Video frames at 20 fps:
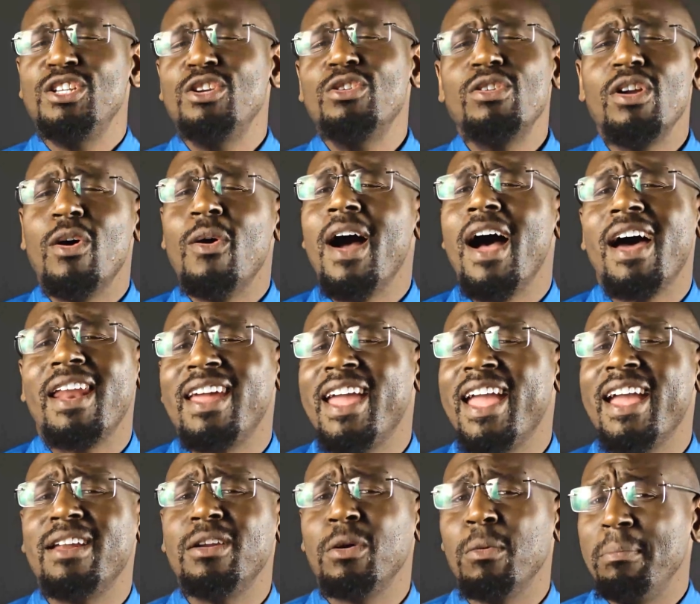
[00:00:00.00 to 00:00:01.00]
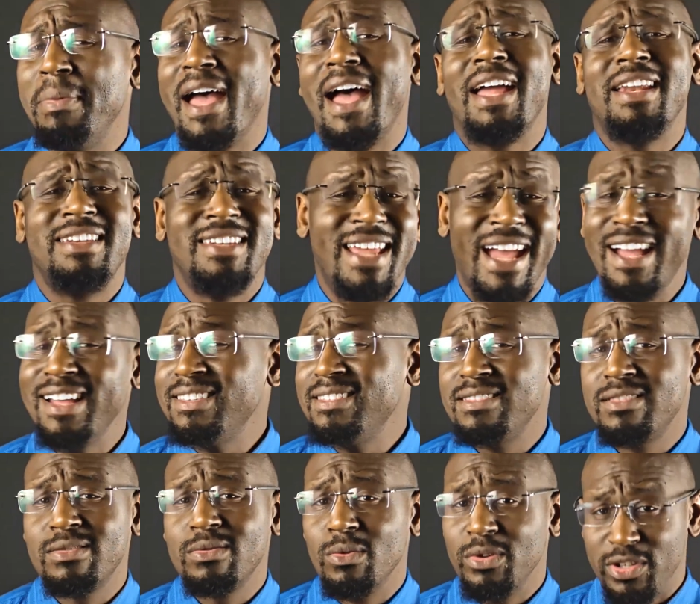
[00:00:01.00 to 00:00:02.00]
Do you know how to handle bad
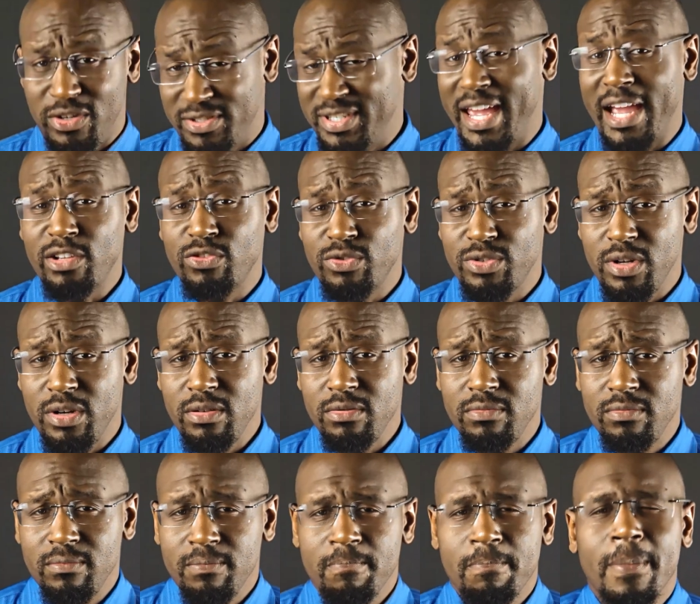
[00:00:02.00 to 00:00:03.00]
debts on your tax return?